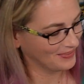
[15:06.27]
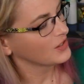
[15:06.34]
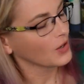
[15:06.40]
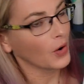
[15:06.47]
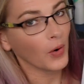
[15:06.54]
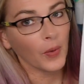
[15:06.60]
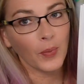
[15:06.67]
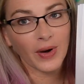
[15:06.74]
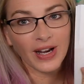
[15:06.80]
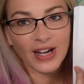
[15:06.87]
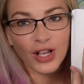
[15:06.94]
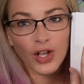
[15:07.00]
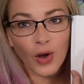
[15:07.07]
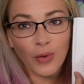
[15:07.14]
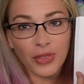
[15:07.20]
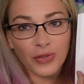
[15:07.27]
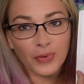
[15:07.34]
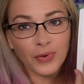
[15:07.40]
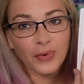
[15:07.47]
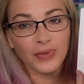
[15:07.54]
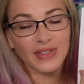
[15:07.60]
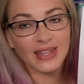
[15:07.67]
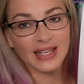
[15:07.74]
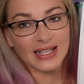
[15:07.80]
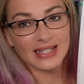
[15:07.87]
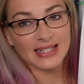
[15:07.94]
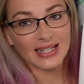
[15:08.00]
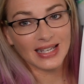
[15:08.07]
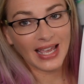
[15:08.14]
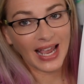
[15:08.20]
So we're gonna go through
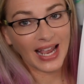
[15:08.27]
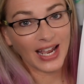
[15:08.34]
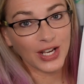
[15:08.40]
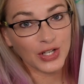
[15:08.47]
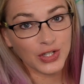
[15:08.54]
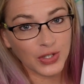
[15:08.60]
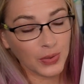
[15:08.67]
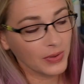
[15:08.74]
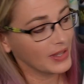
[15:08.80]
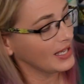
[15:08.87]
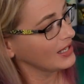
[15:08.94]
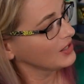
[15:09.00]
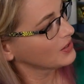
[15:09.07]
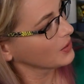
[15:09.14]
these can-do things.